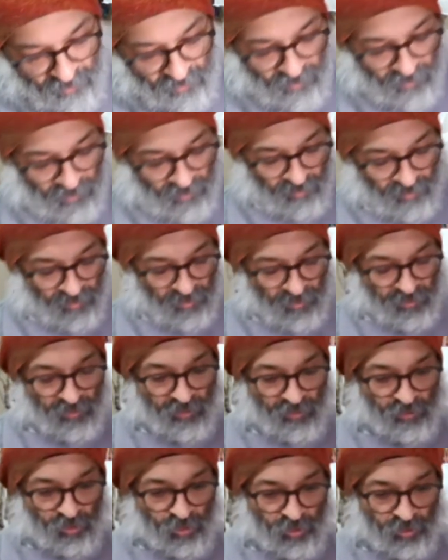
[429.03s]
I don't think
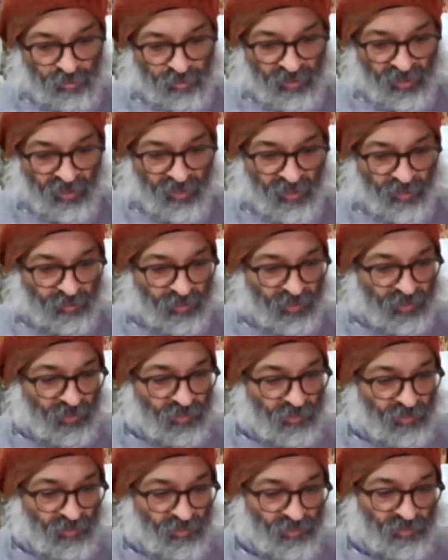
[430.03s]
that should be
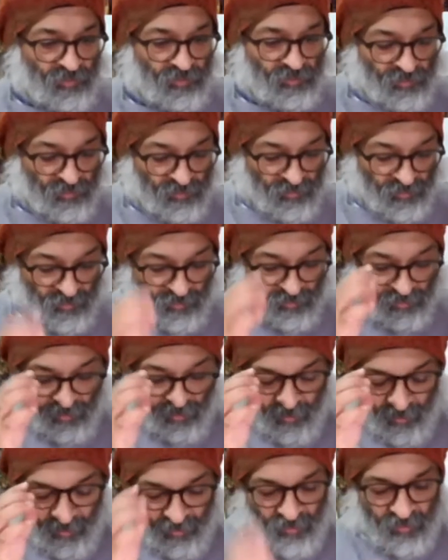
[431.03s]
happening.
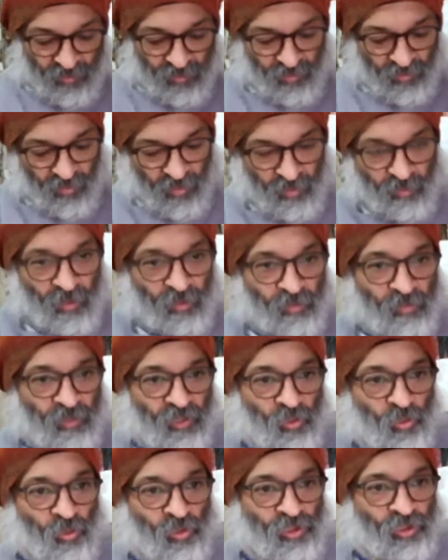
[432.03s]
That might be
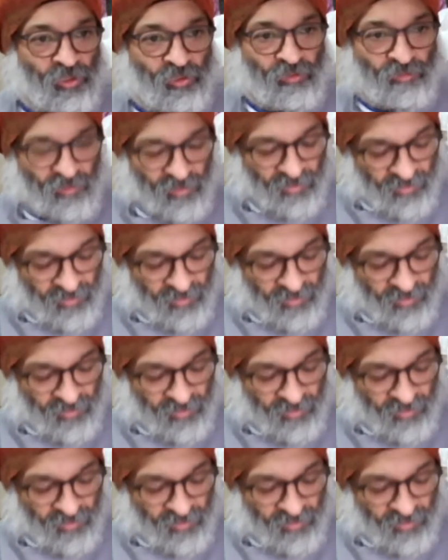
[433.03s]
a question for the